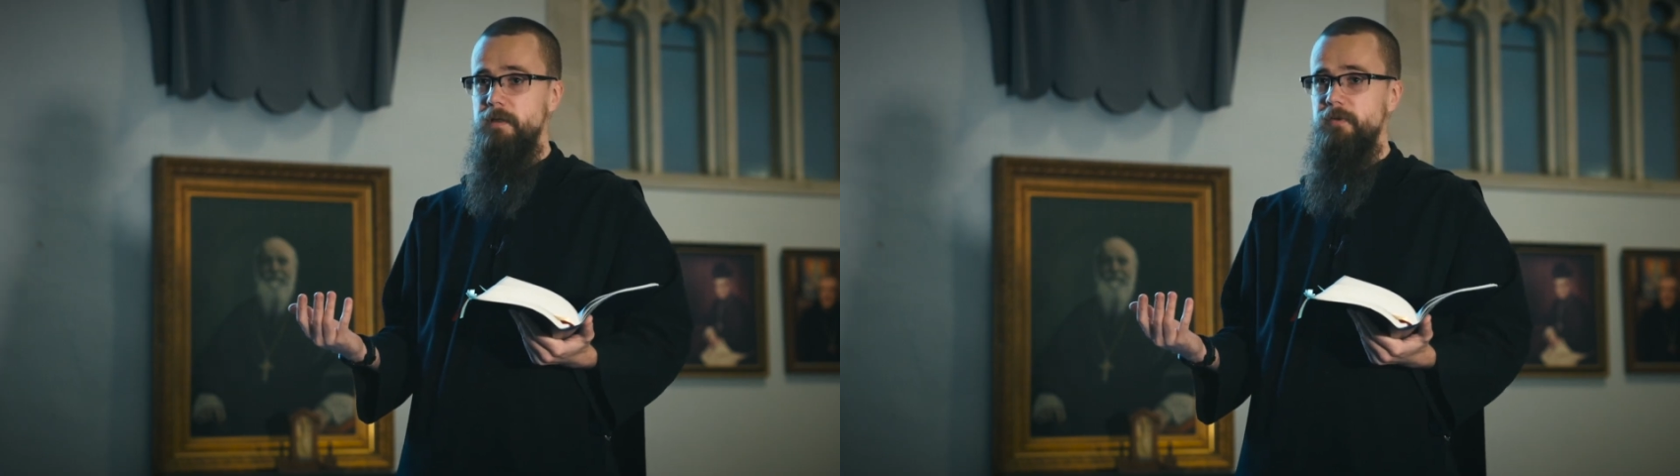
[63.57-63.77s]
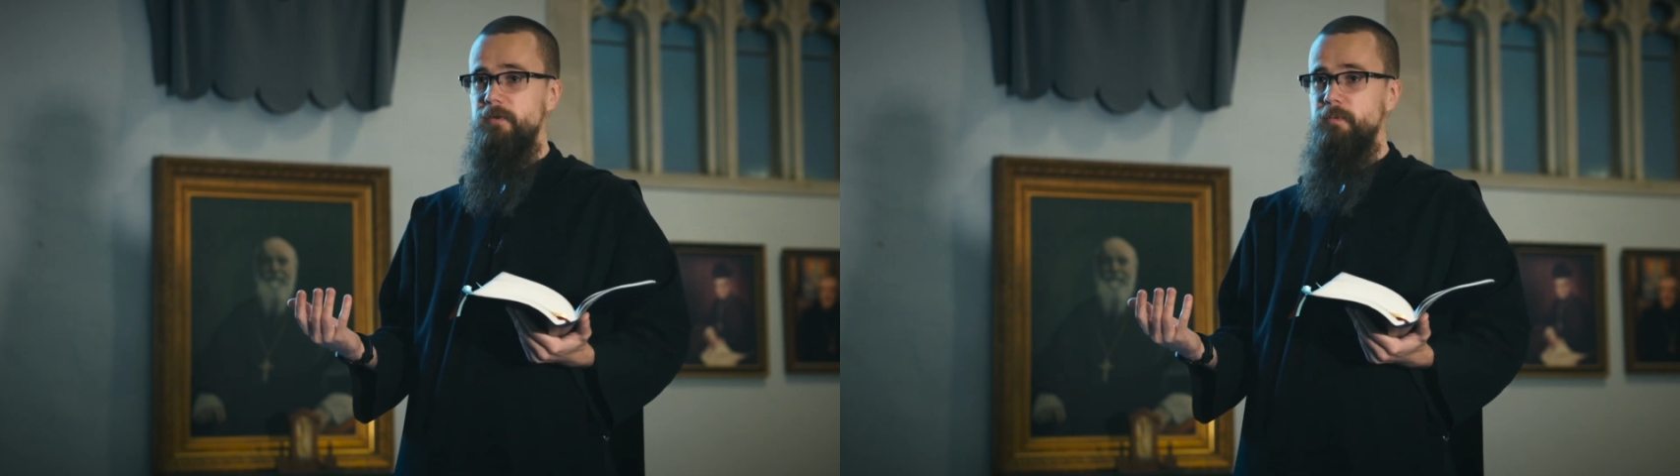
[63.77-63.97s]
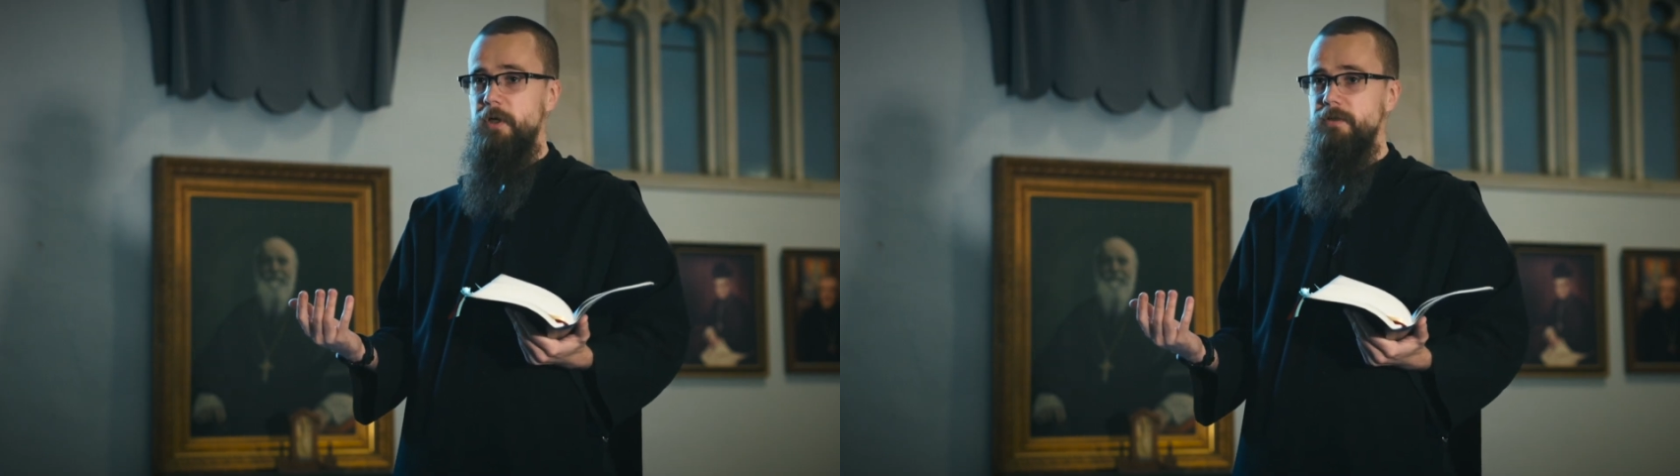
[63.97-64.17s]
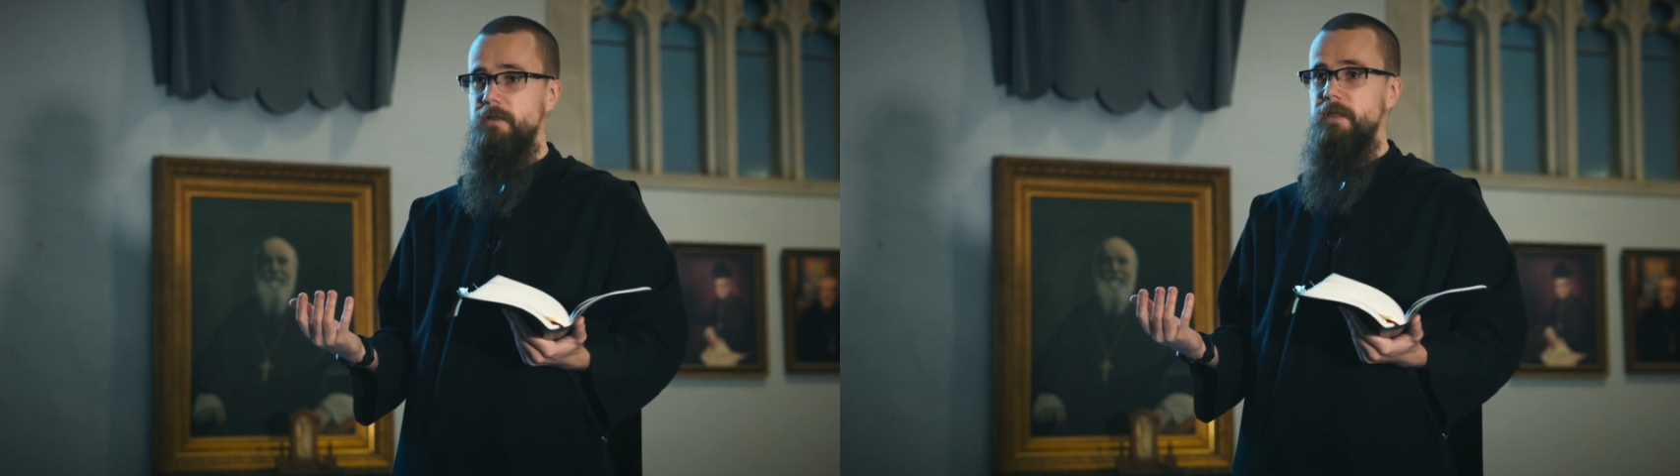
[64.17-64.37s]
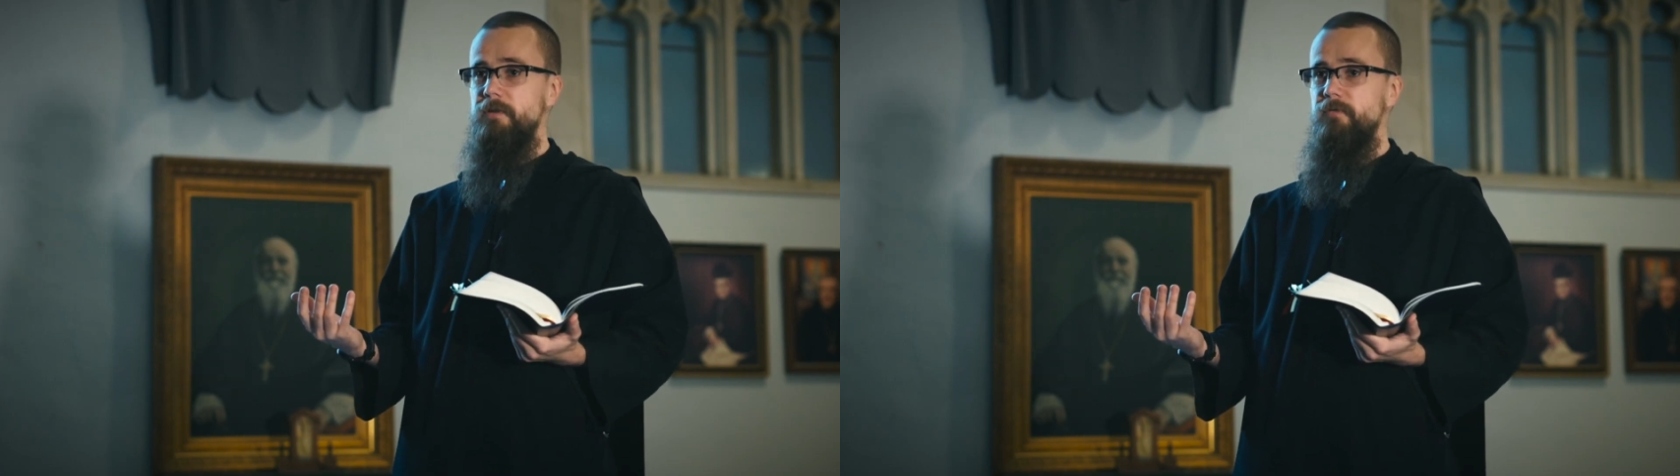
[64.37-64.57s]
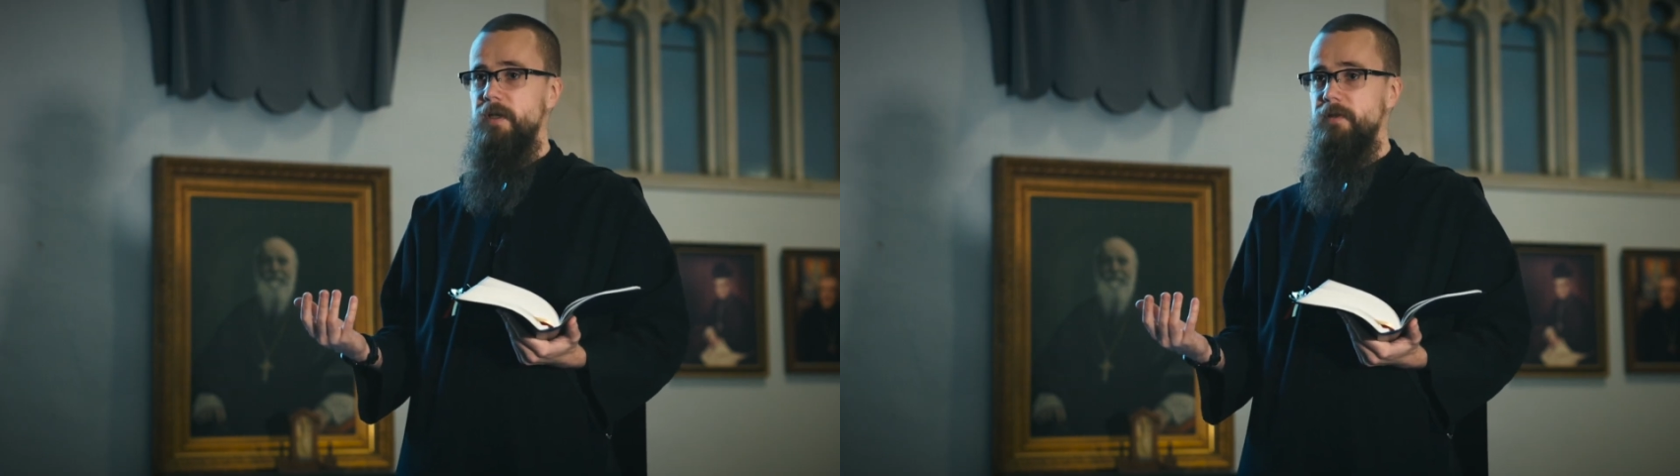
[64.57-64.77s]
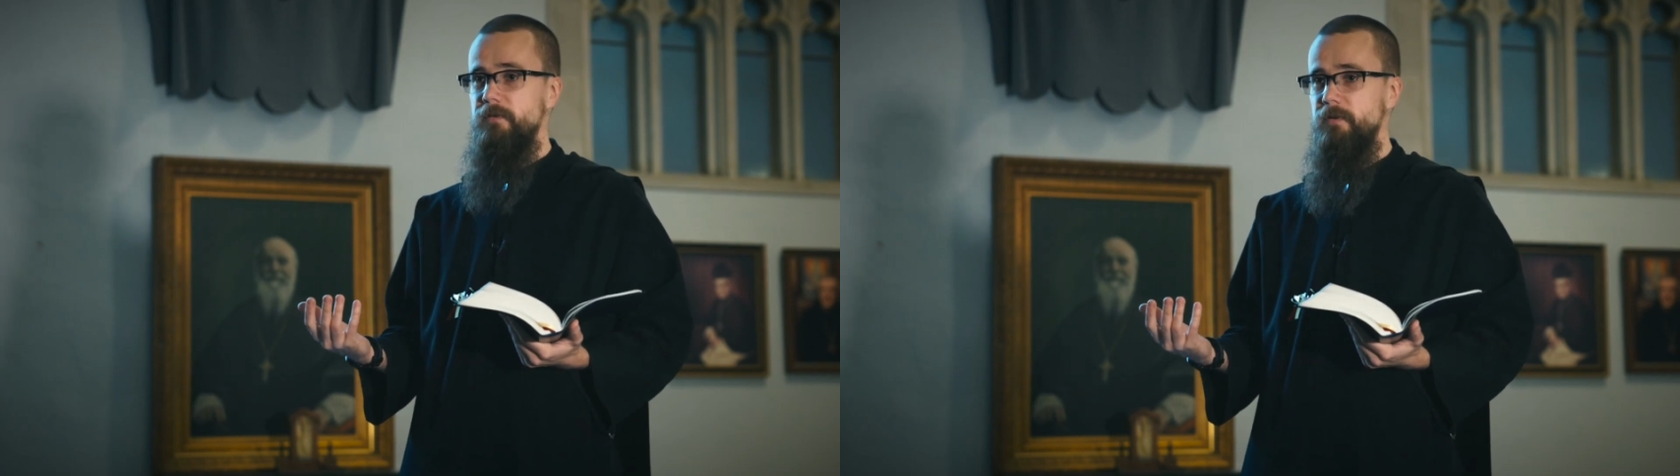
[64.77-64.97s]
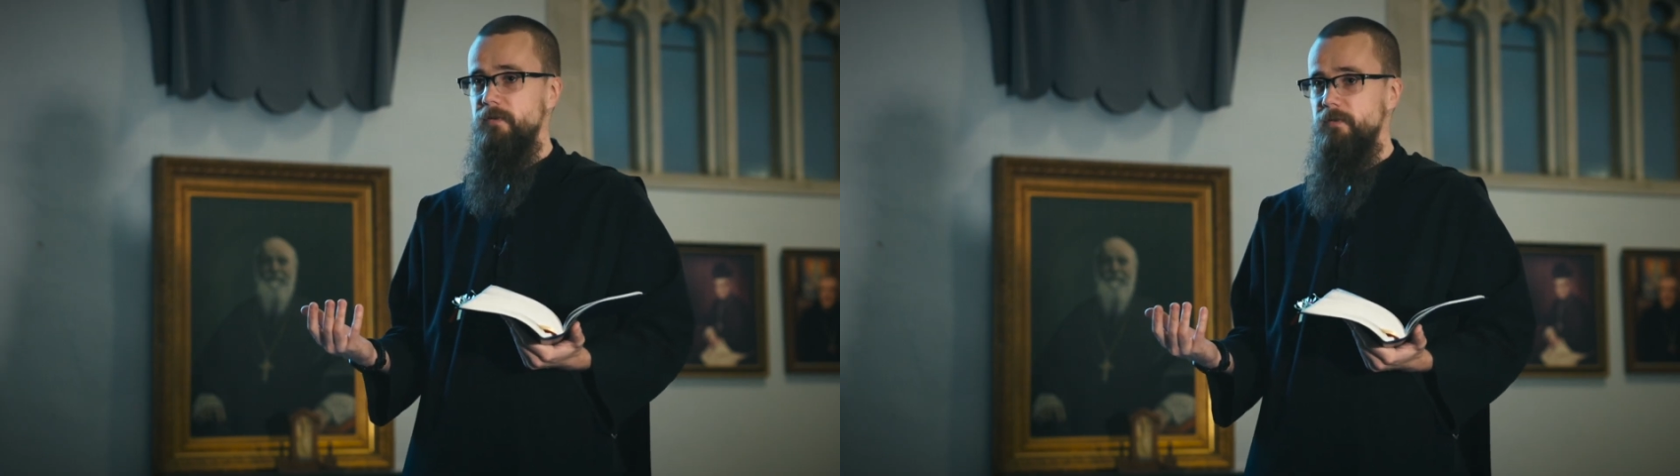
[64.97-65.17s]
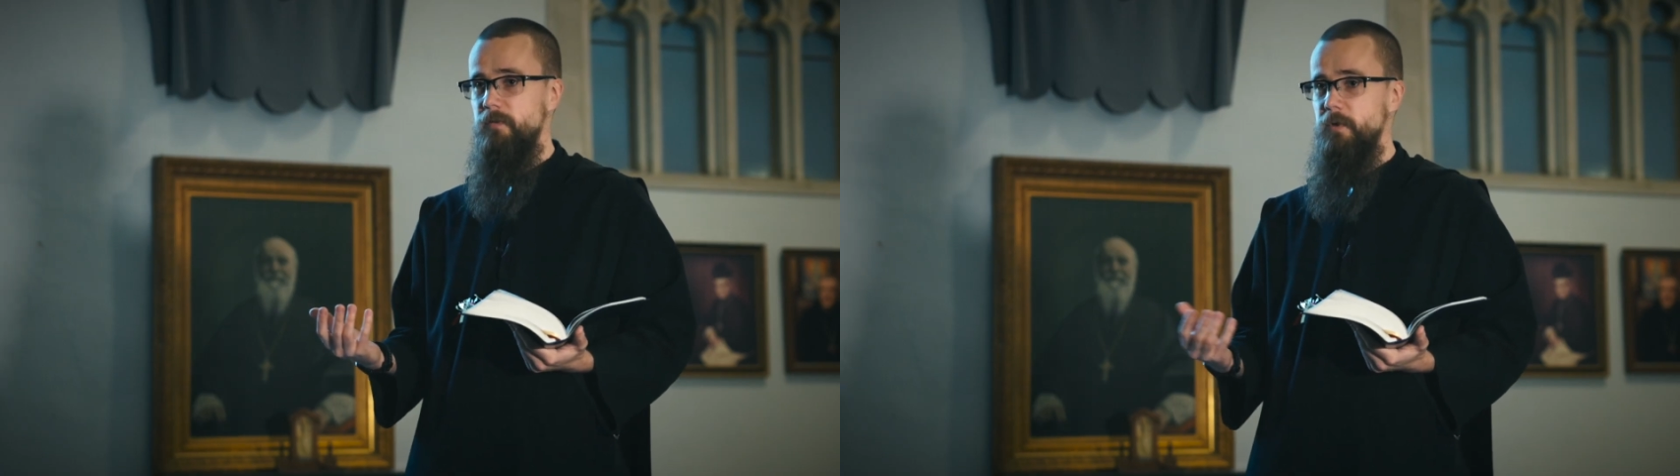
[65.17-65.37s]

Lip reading: especially invites us to